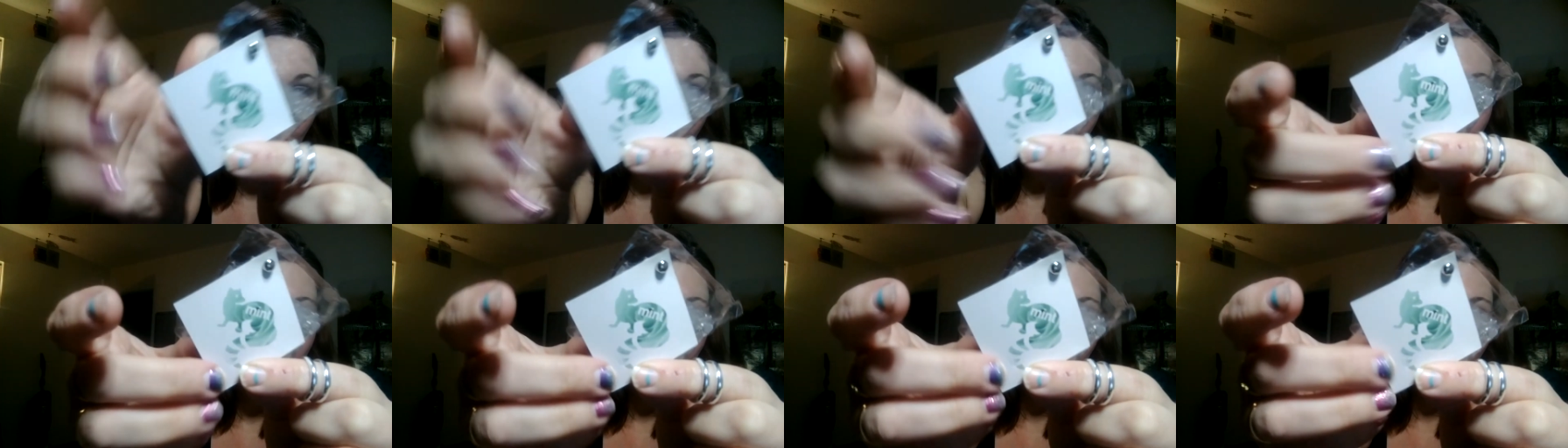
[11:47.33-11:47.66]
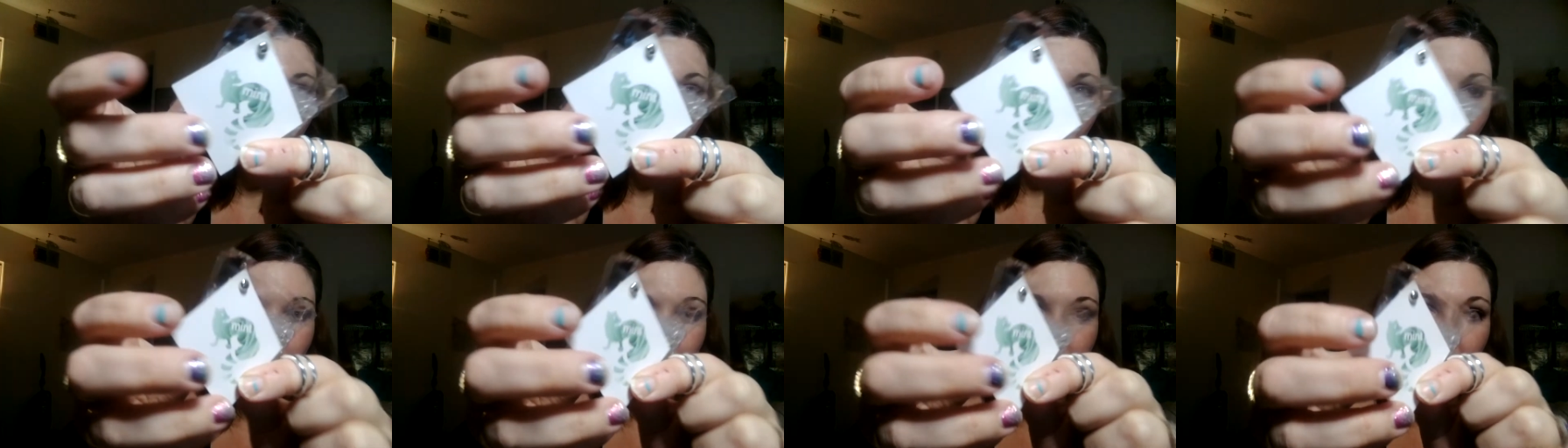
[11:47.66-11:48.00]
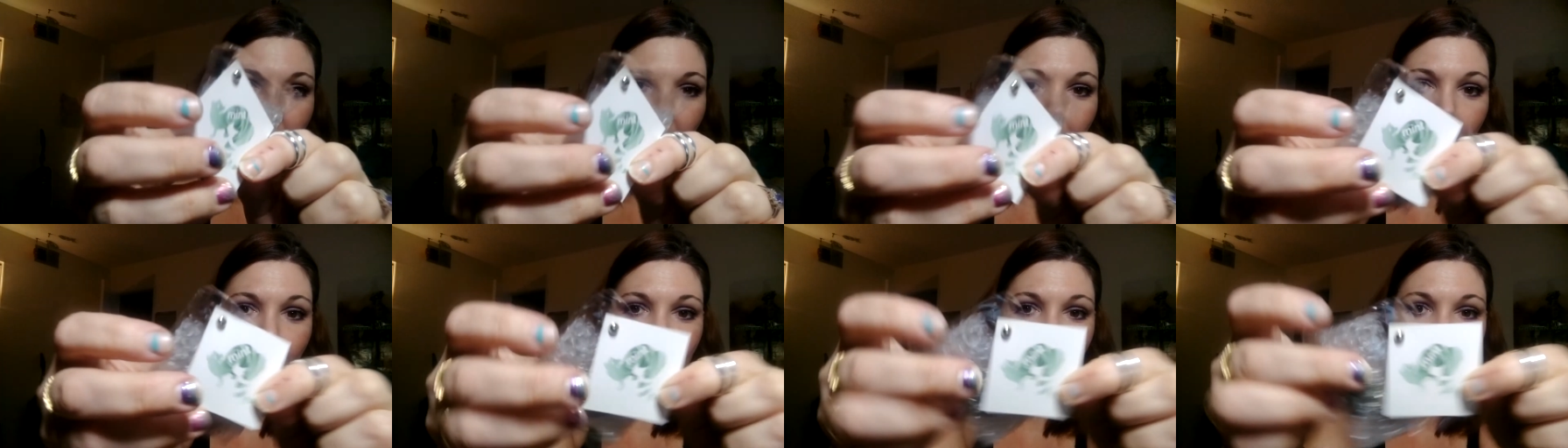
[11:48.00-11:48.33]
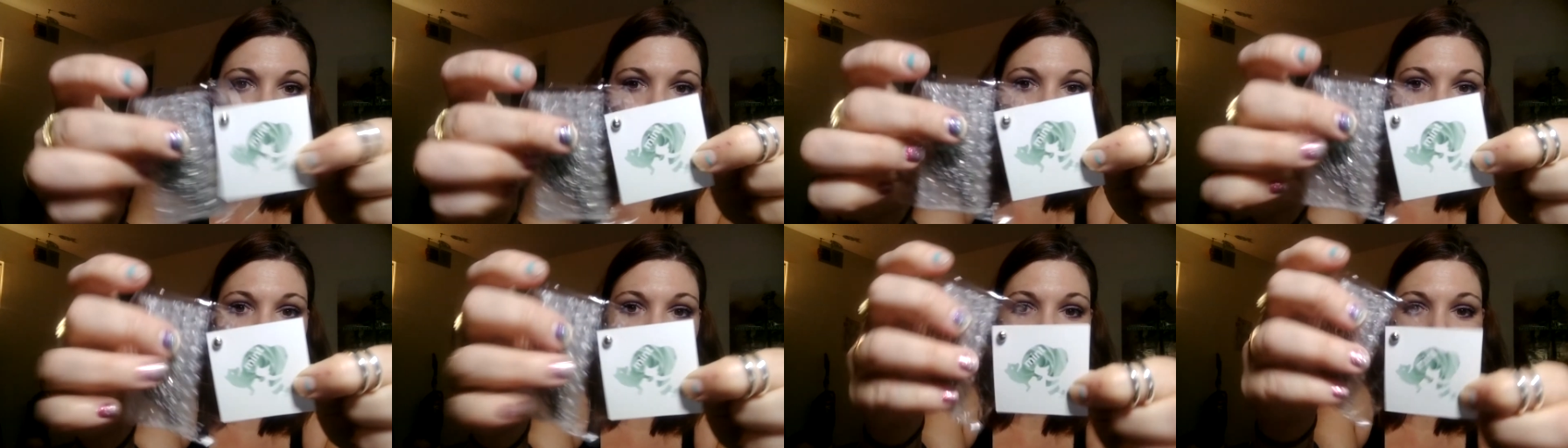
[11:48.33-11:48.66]
their little tags
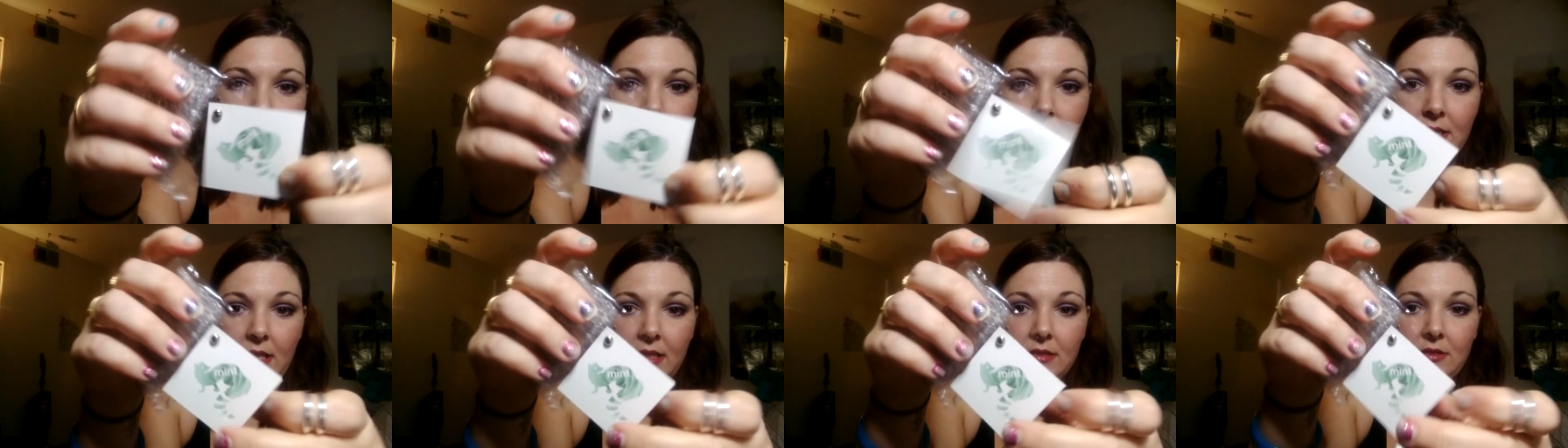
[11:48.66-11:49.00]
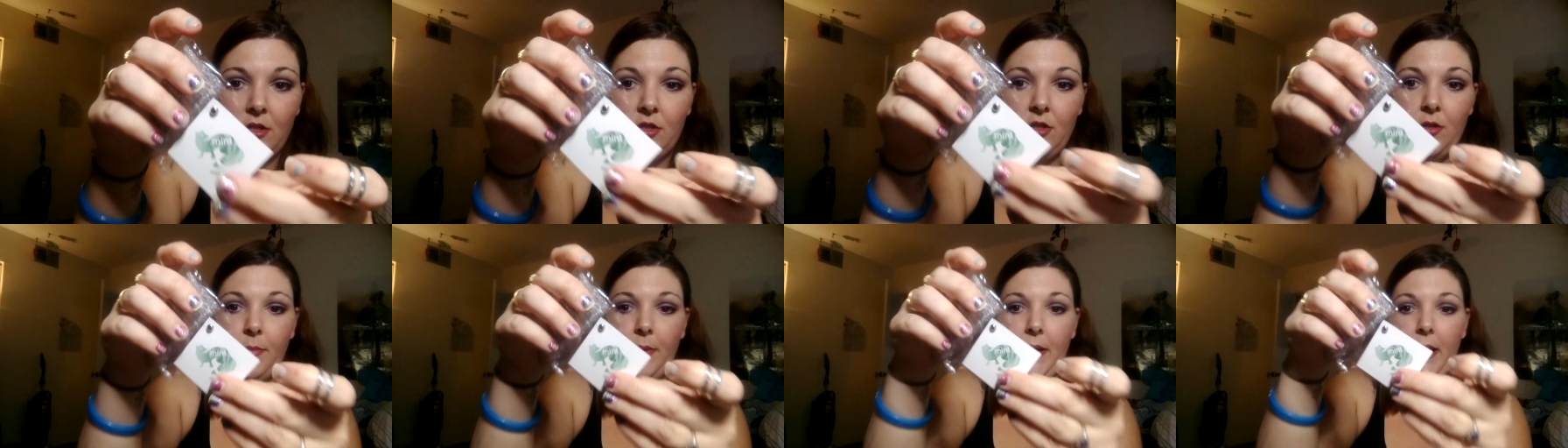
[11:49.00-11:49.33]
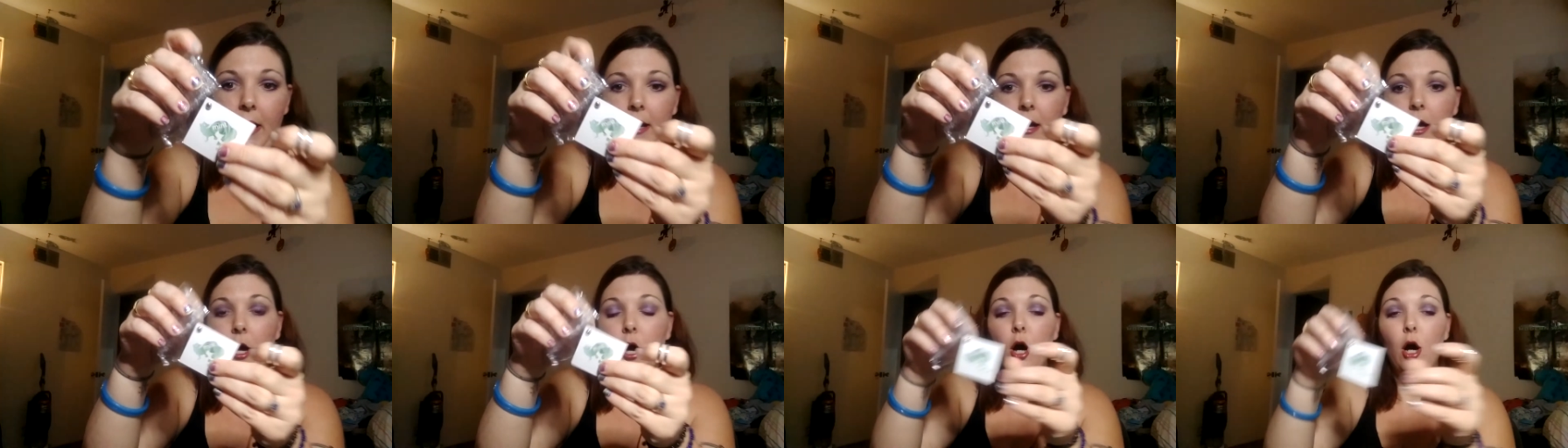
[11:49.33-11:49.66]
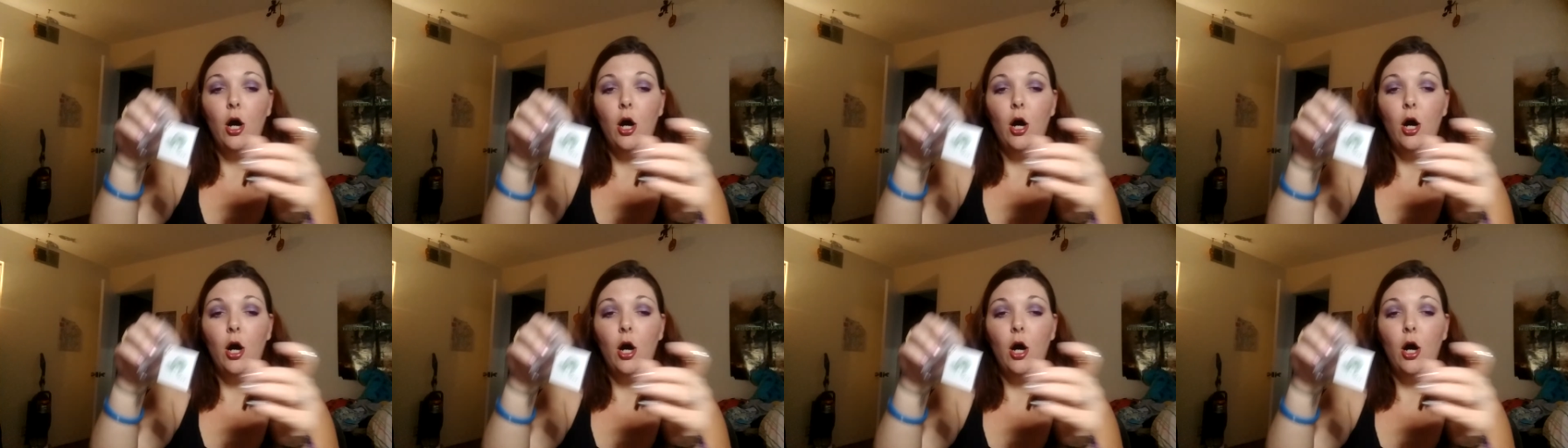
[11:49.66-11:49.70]
too, and it says on the back,